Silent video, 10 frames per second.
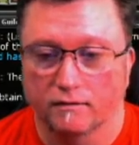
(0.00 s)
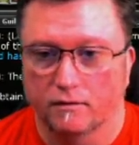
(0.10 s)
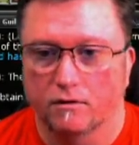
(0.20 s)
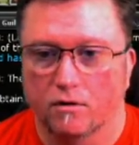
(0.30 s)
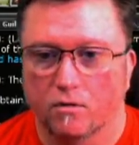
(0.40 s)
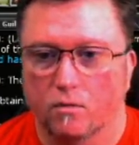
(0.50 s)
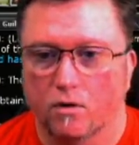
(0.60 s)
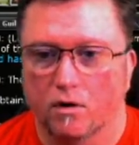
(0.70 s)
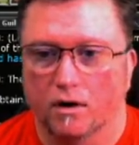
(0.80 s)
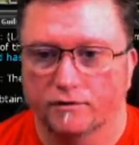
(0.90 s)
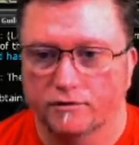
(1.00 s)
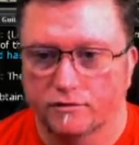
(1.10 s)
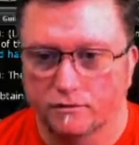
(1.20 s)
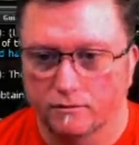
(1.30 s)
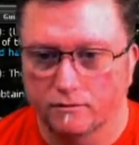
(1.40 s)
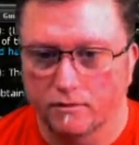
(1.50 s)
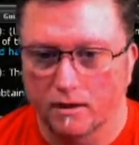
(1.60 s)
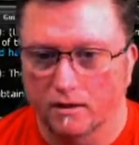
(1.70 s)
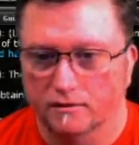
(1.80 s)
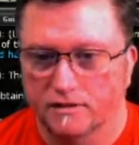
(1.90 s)
You don't want
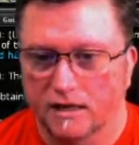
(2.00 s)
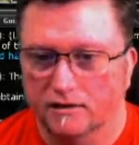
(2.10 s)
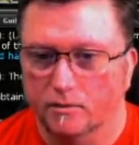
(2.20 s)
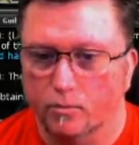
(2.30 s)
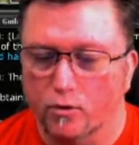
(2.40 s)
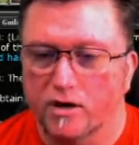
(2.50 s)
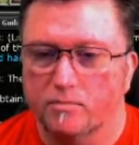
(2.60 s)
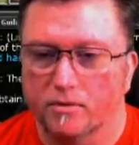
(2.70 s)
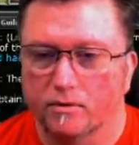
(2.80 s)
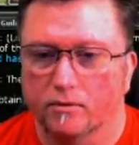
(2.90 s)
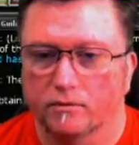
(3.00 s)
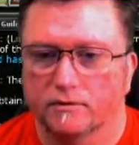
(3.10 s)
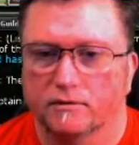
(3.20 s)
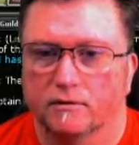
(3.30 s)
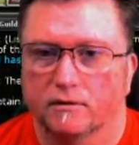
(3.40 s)
to take the pre-build